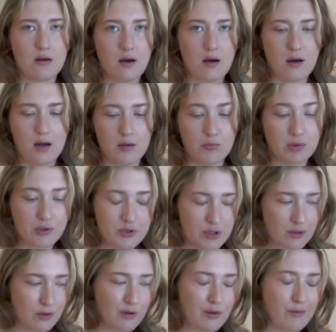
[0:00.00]
on
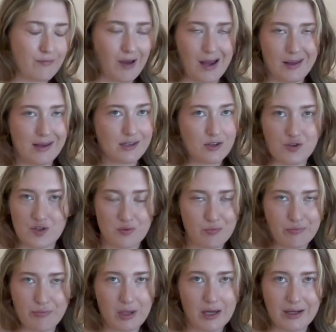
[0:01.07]
Bluetooth, I like to
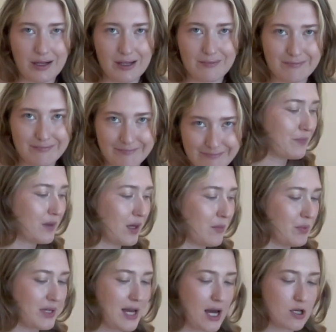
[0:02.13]
just plug it in.
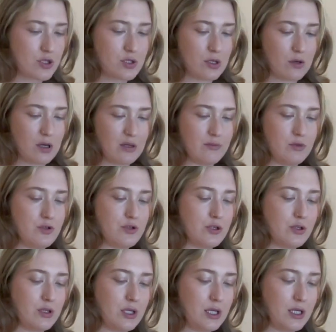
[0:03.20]
But yeah, so I'm
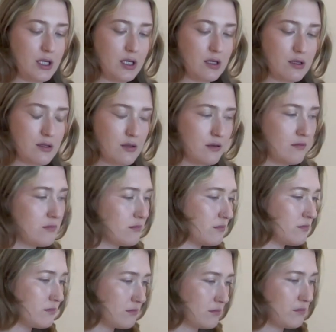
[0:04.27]
usually
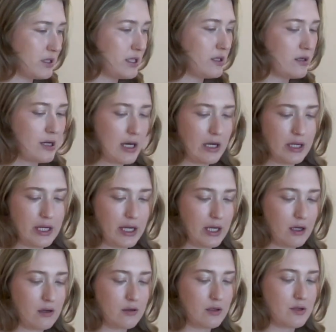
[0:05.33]
here
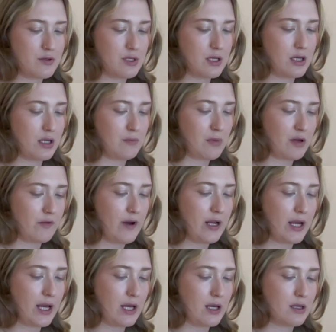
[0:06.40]
editing using my right
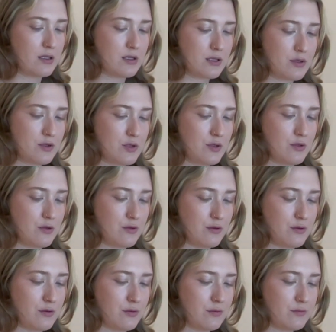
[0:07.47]
hand to